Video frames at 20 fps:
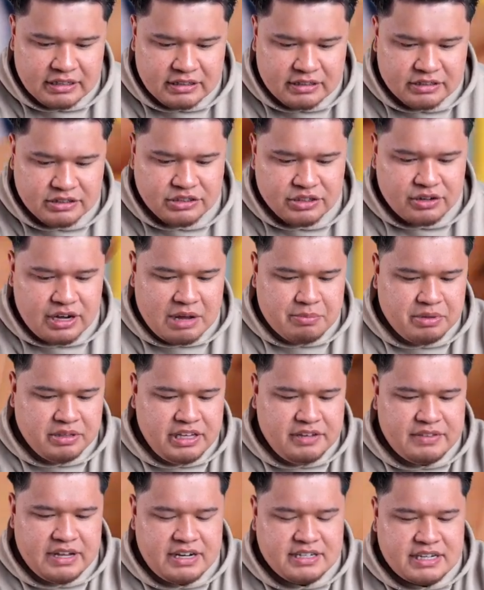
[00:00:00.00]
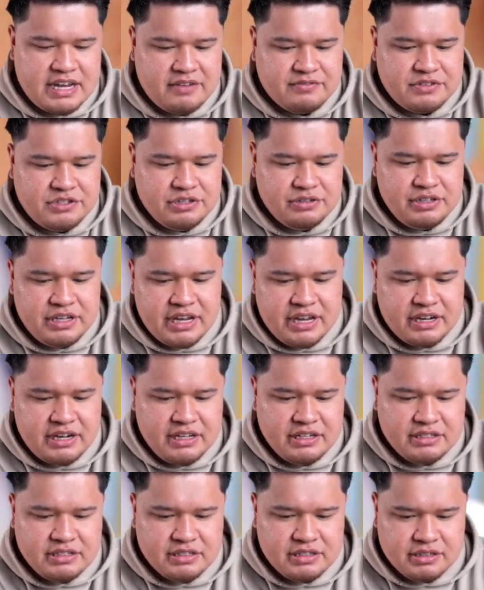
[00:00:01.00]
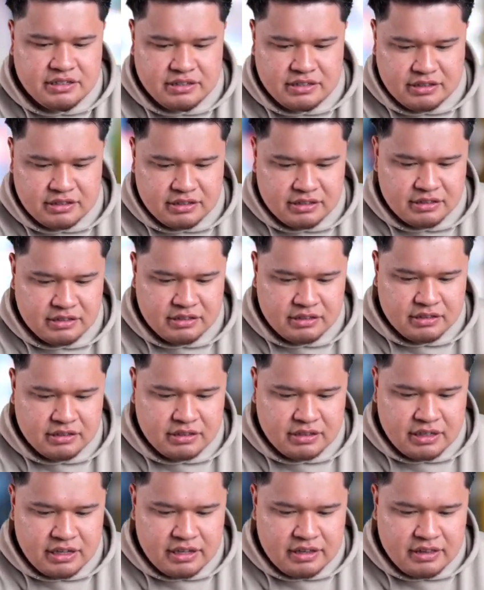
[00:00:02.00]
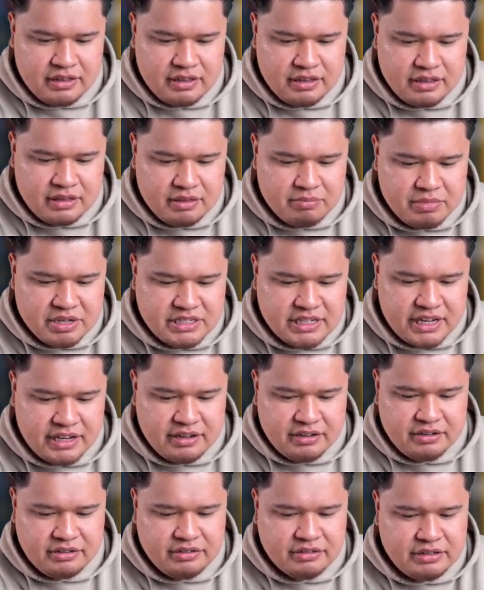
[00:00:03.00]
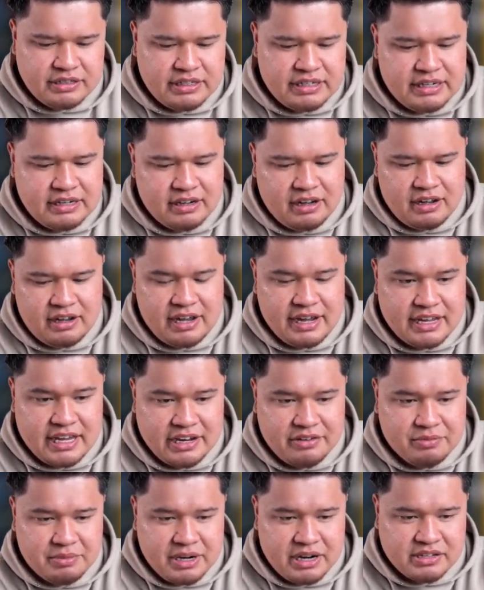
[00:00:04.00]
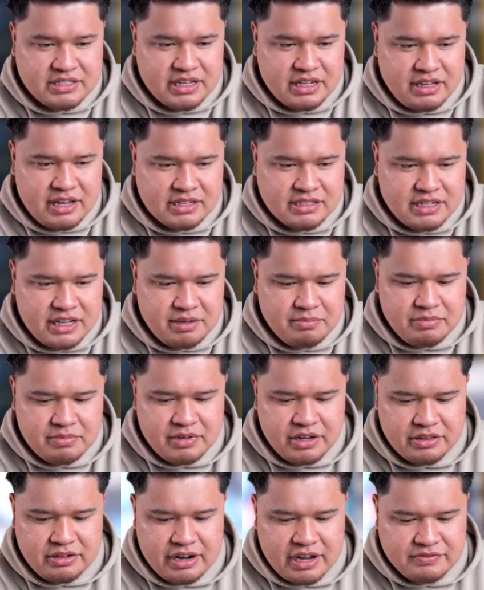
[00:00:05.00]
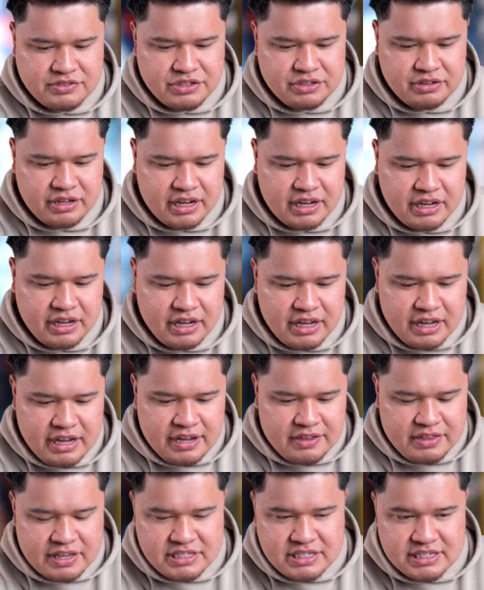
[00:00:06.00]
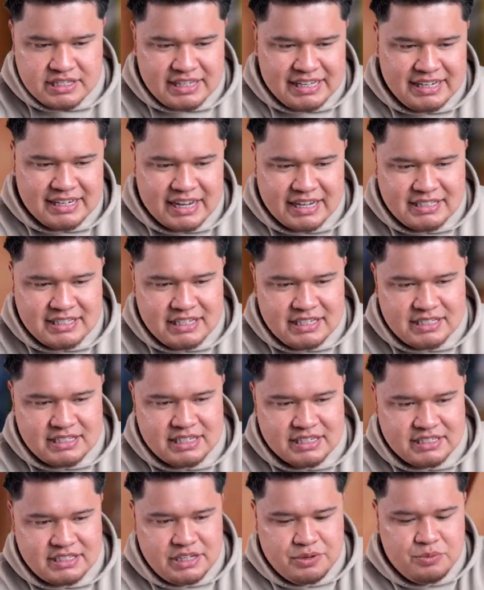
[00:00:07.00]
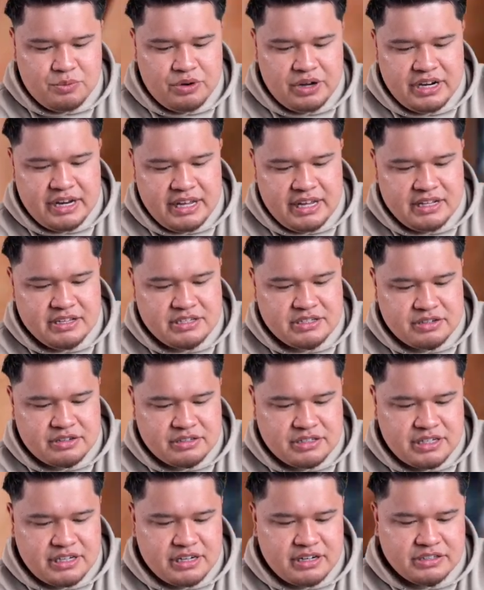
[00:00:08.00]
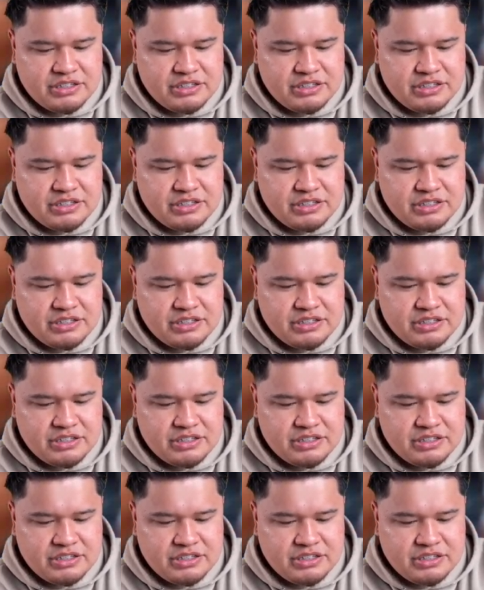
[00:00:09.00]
So I believe that is F2. Yeah, it is. Mateo, I can't even pronounce that last name. Another F2 guy. This is the 1961 inserts here.